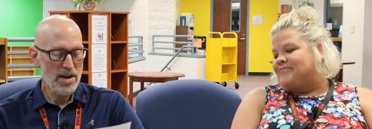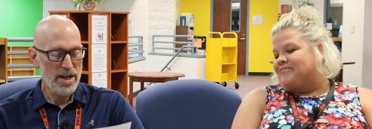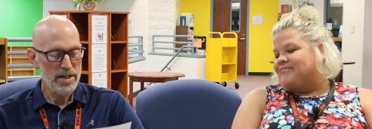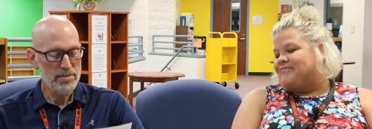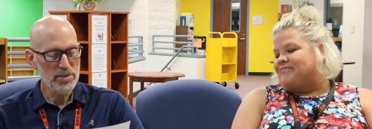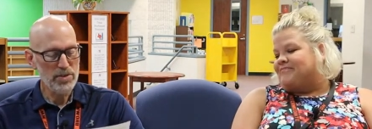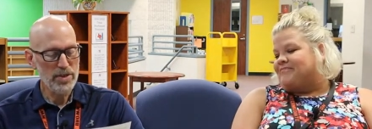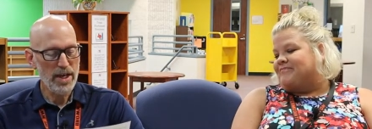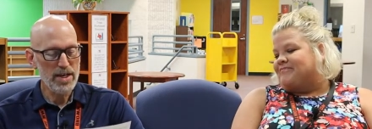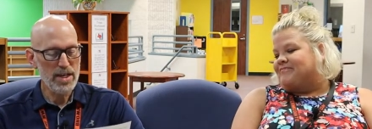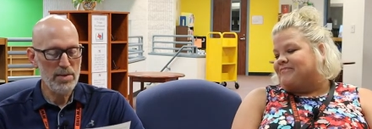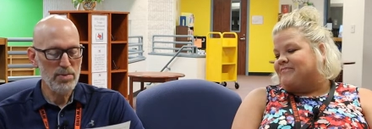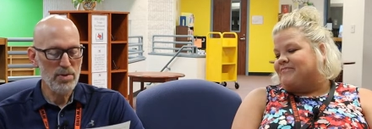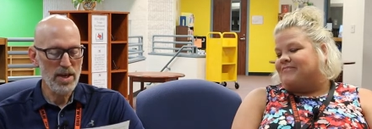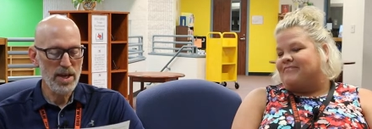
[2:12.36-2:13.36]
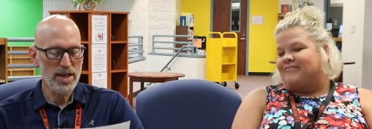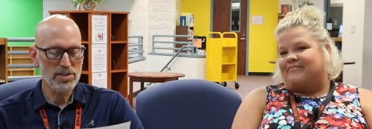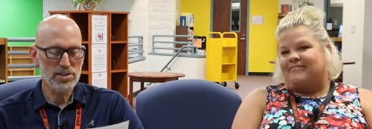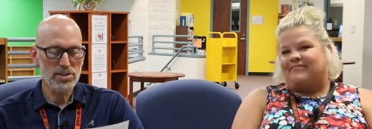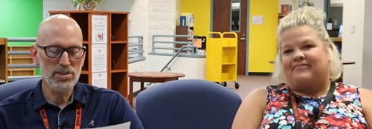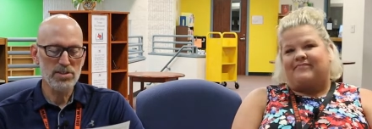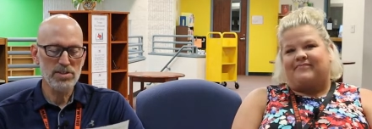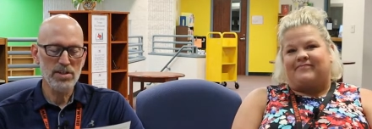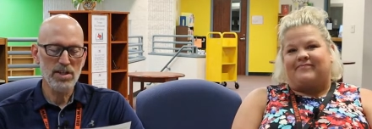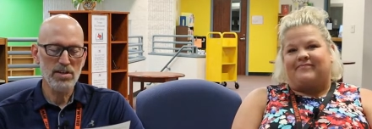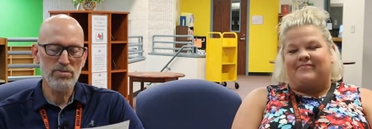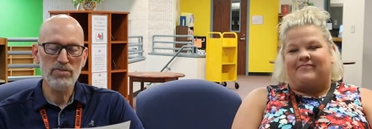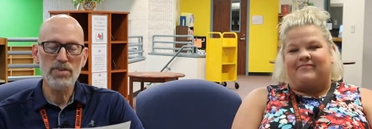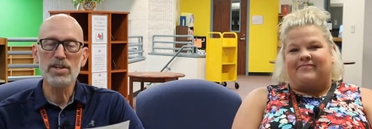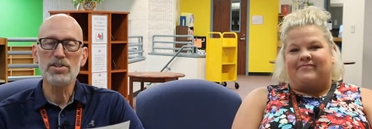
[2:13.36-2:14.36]
Speaker 1: right. Okay, keep your hands to
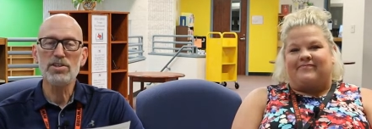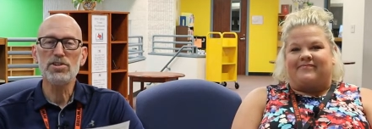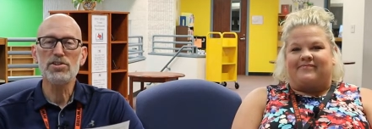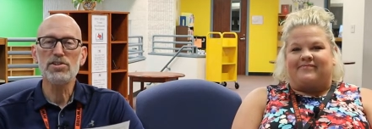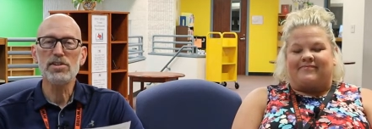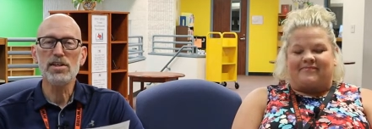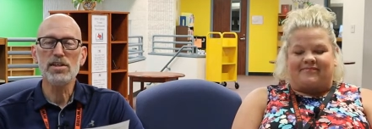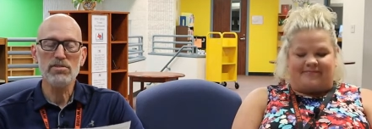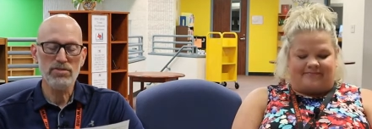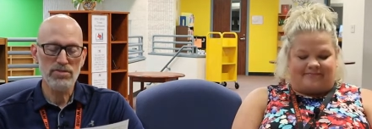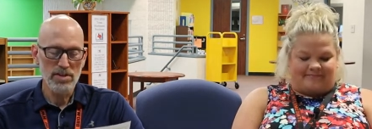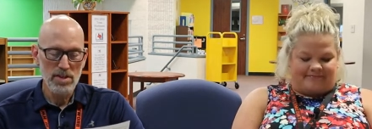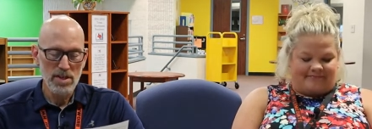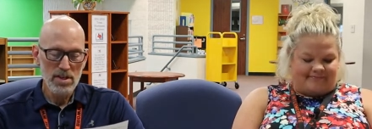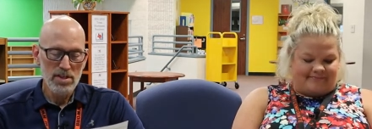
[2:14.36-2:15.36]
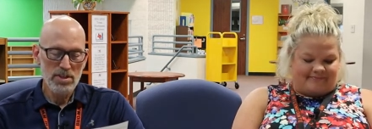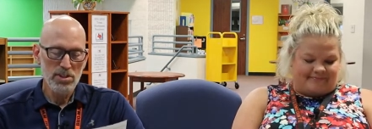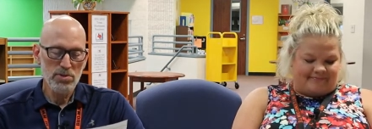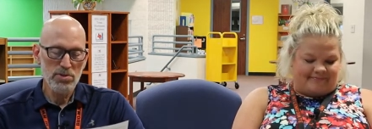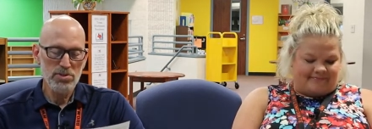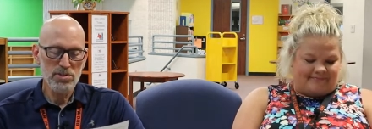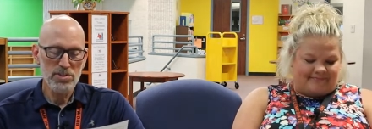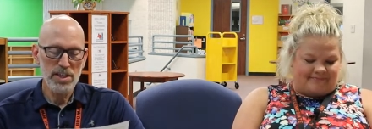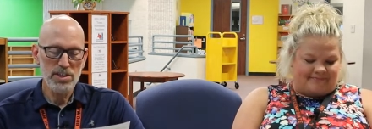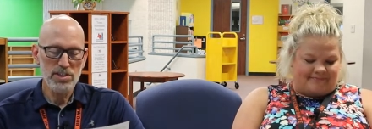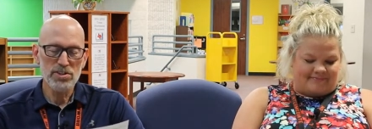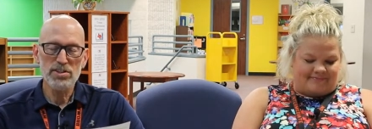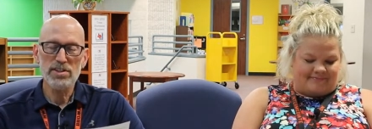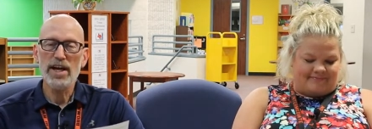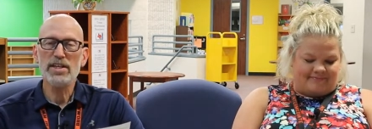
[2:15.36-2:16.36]
yourself, feet to yourself. Do what your
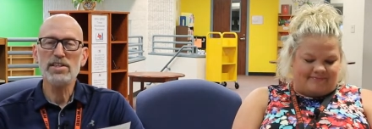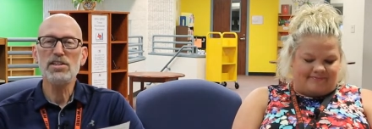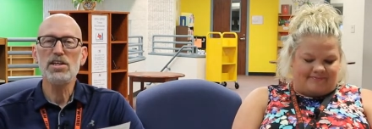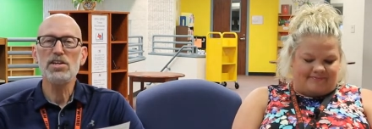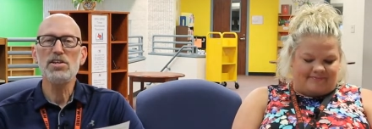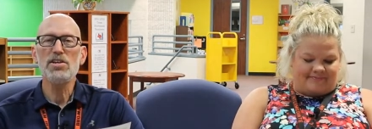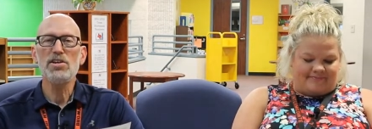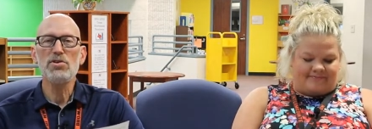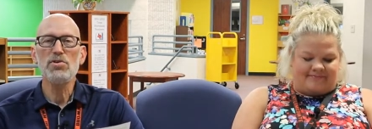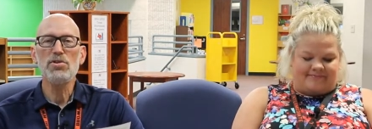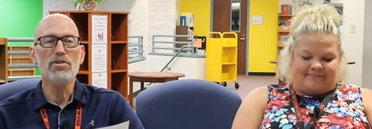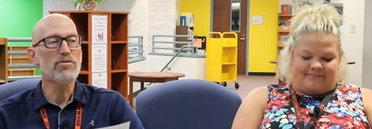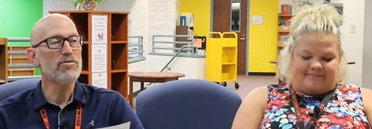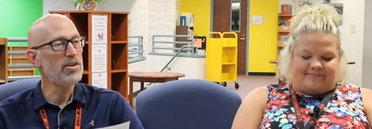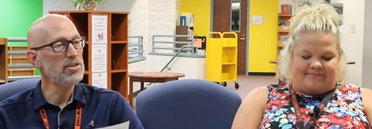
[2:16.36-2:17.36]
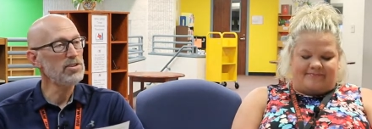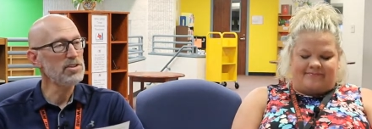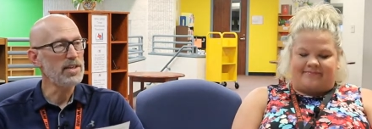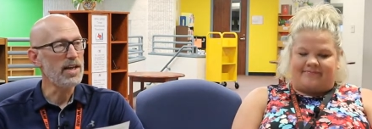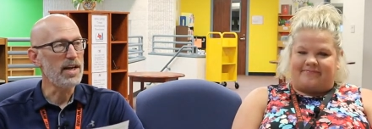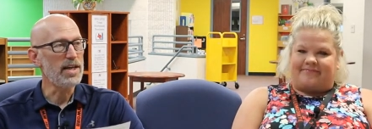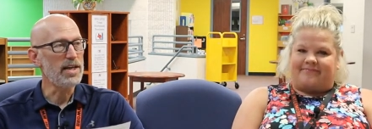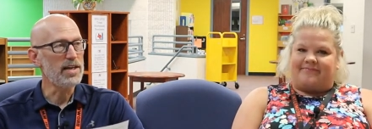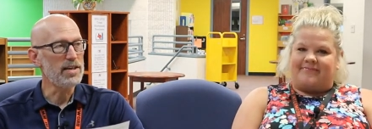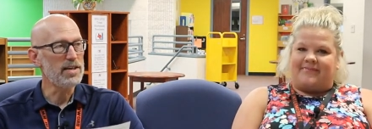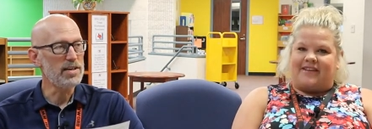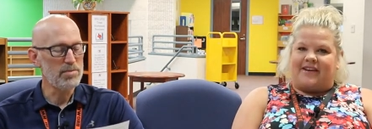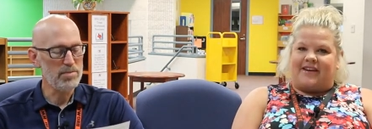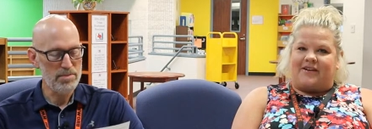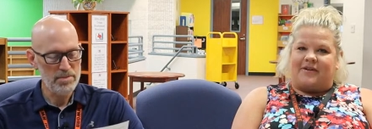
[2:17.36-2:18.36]
teachers ask you to do the first time.
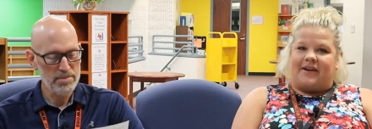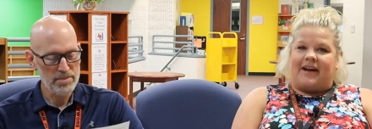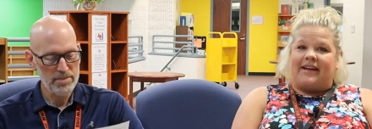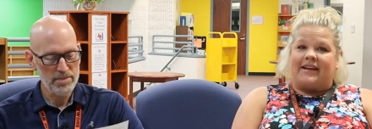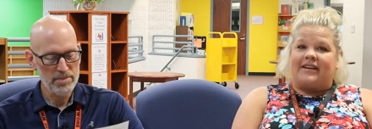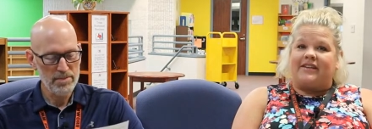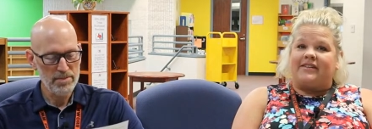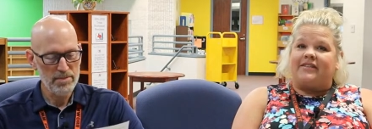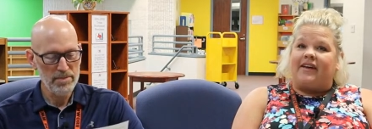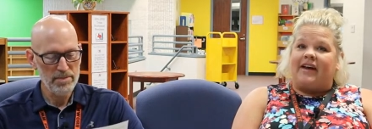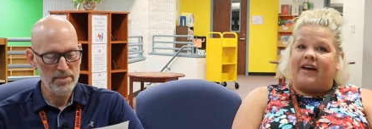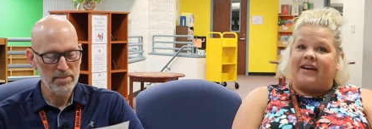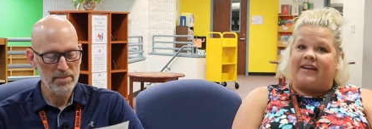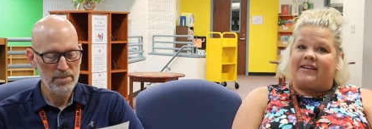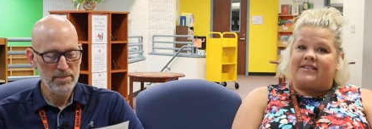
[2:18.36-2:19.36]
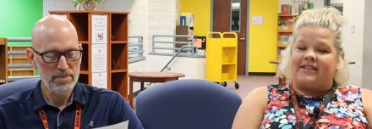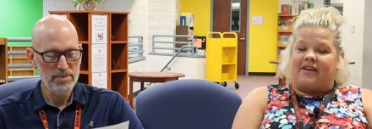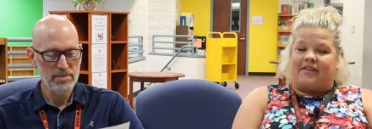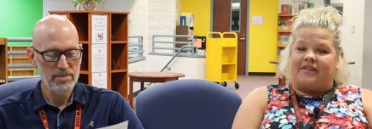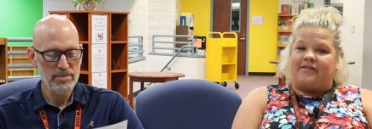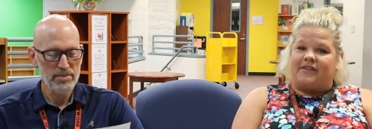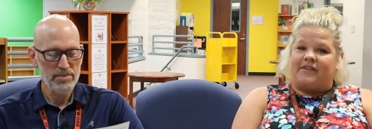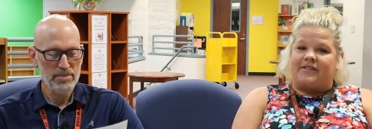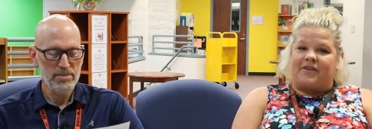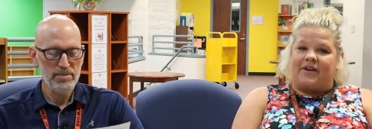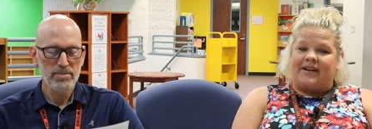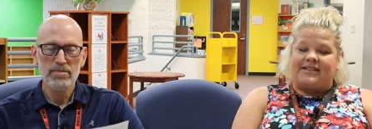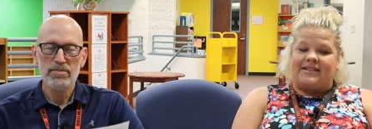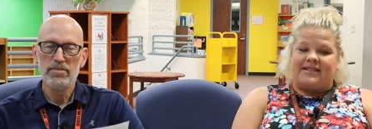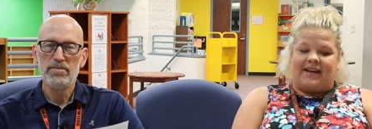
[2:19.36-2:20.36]
Speaker 2: Okay, good luck to all the fifth
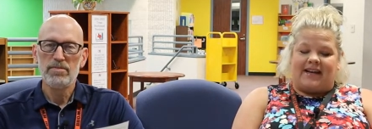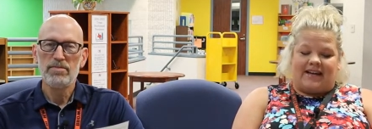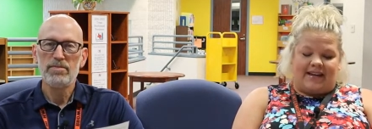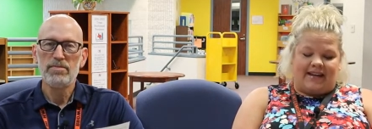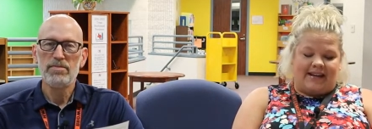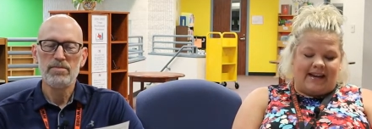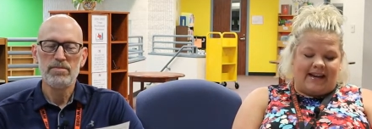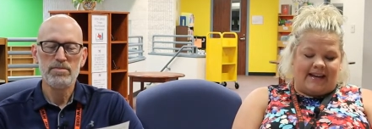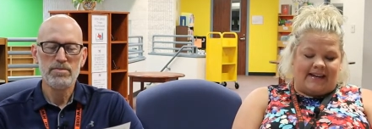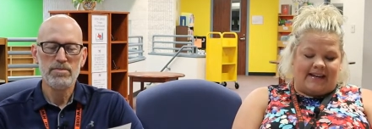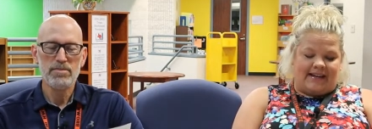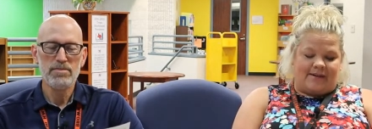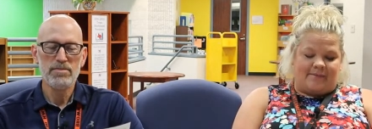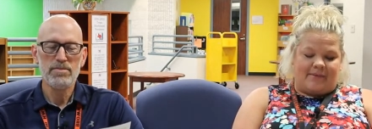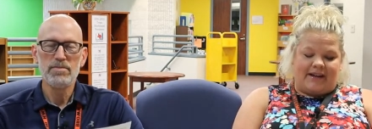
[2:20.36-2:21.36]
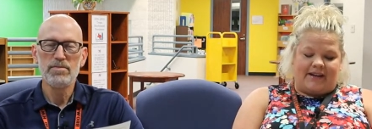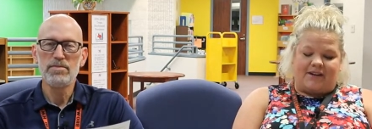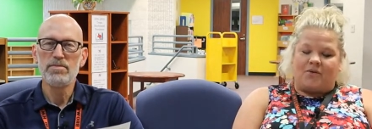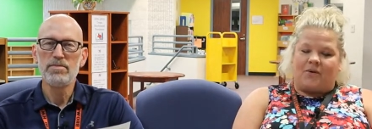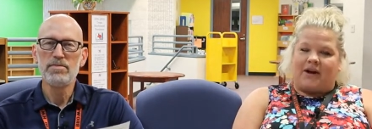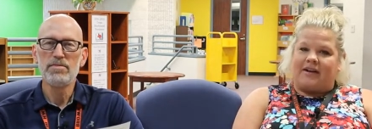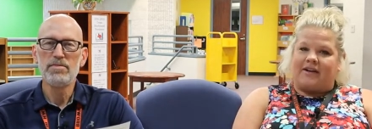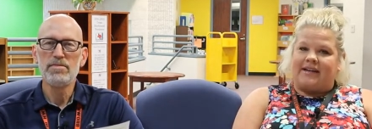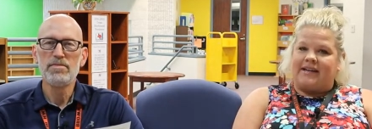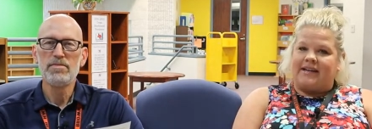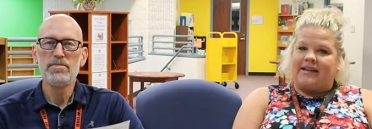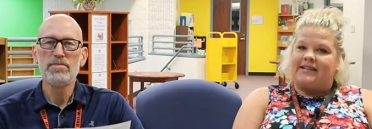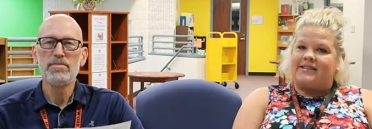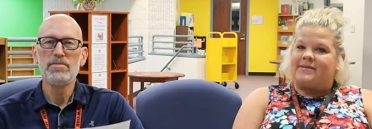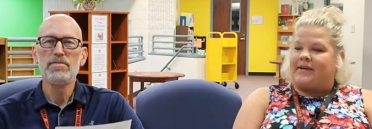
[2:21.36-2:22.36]
grade today, and band and choir
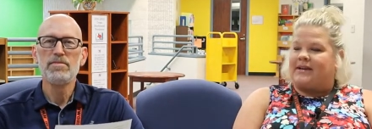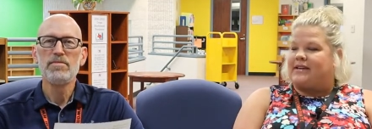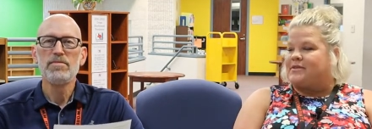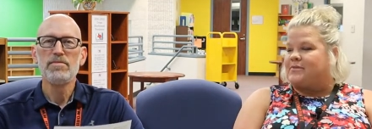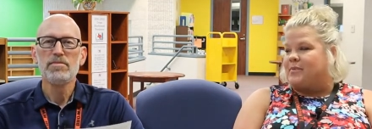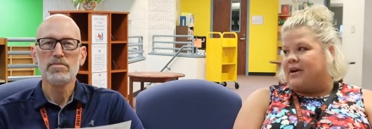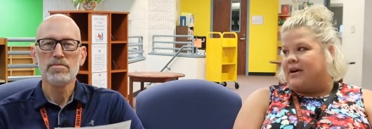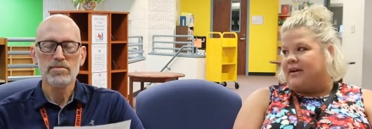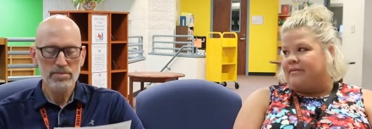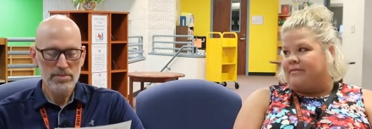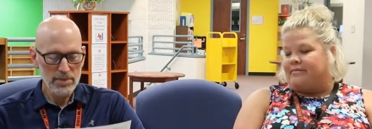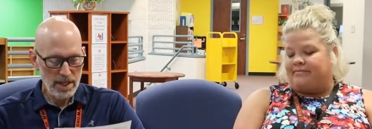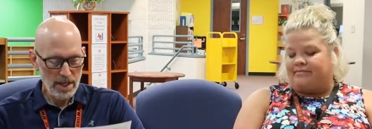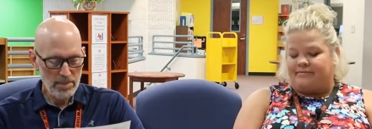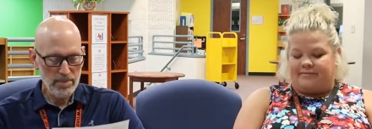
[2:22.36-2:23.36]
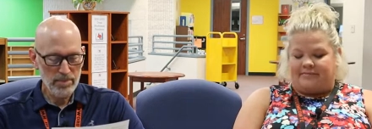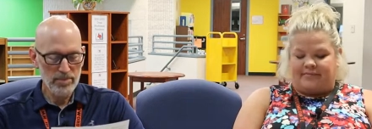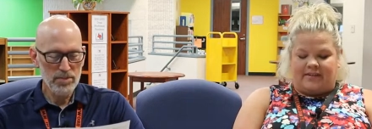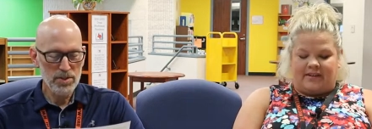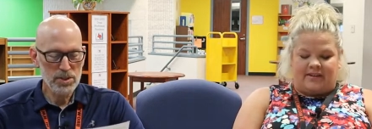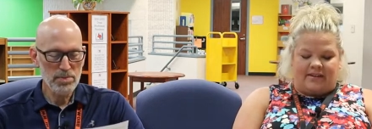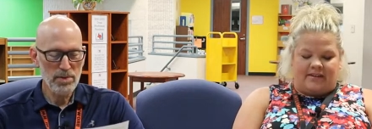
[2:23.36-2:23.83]
kids make us proud.
Speaker 1: Yep, Miss